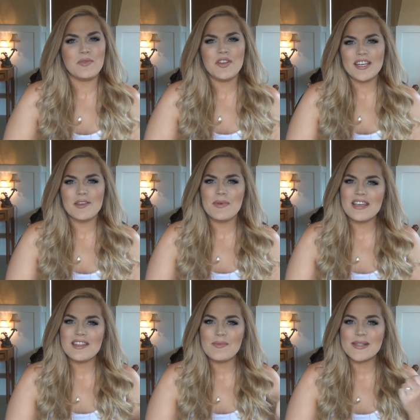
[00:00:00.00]
If you did, give me
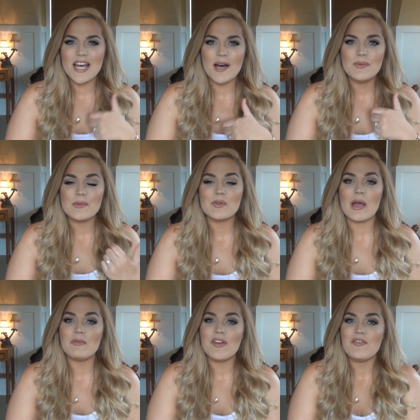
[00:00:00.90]
a thumbs up,
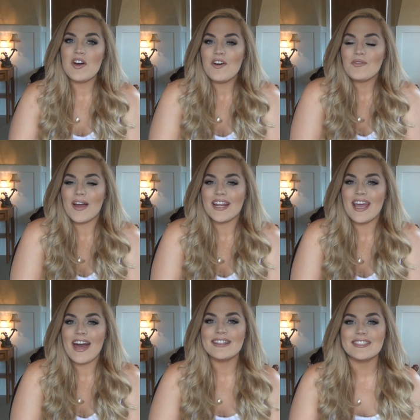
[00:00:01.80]
subscribe if you have not already,
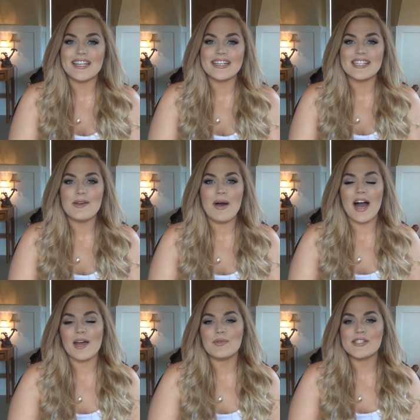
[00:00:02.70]
and until next time,
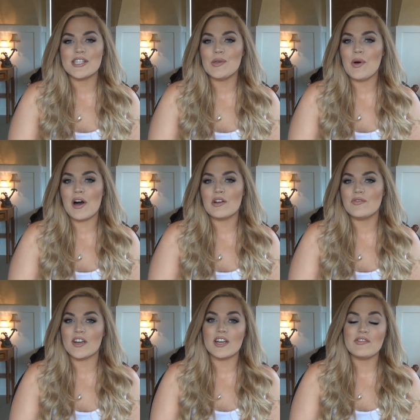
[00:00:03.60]
I will see you all
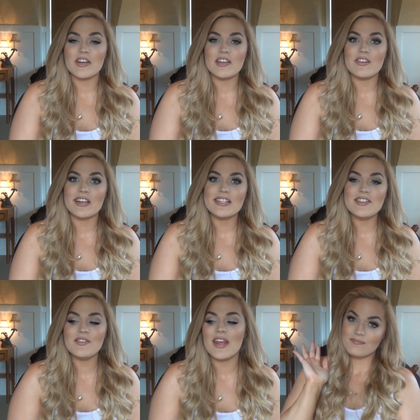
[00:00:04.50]
very, very, very
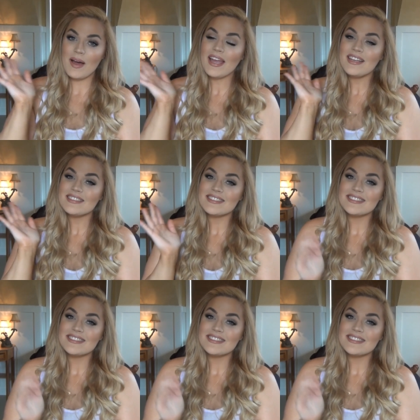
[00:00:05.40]
soon. Bye!